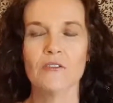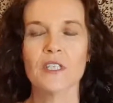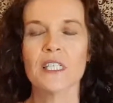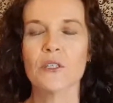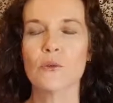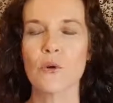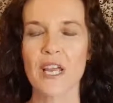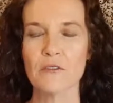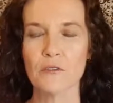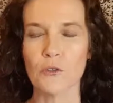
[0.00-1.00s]
feeling
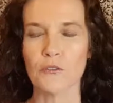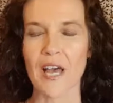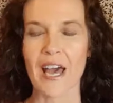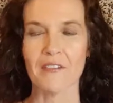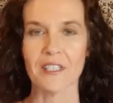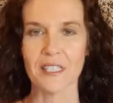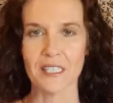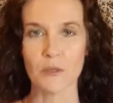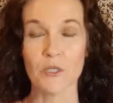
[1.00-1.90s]
grateful for having this,